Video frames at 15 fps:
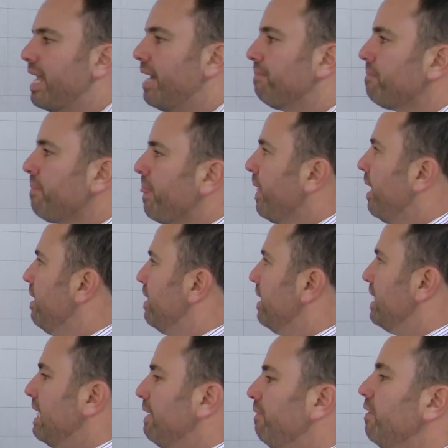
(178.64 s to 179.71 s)
Now, the
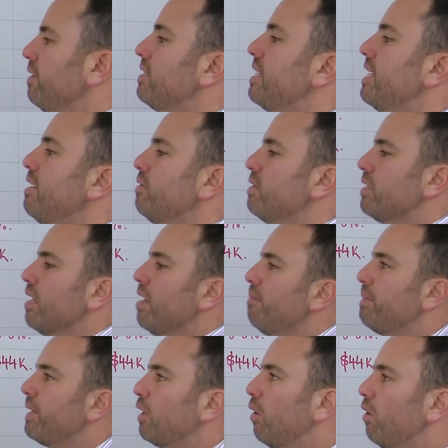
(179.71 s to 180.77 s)
difference here is
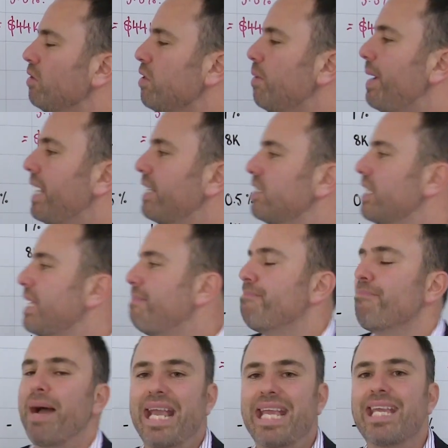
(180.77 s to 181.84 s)
because I'm actually
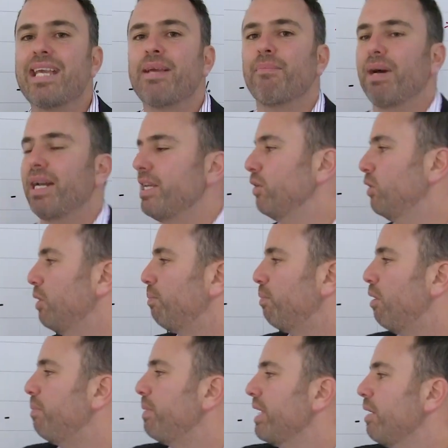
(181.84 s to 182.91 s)
making money on the
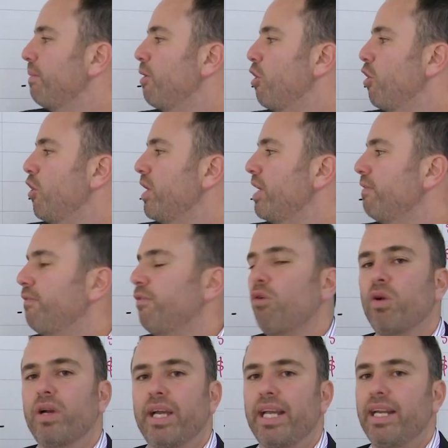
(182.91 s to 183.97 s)
property, I'm earning
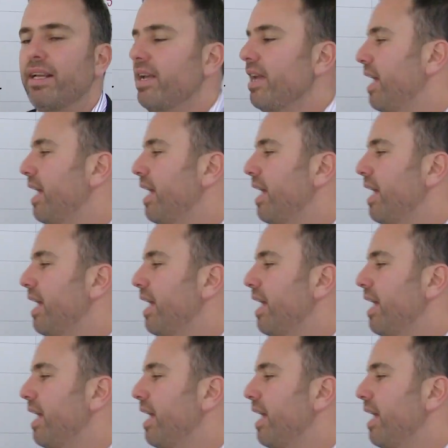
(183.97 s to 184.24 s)
14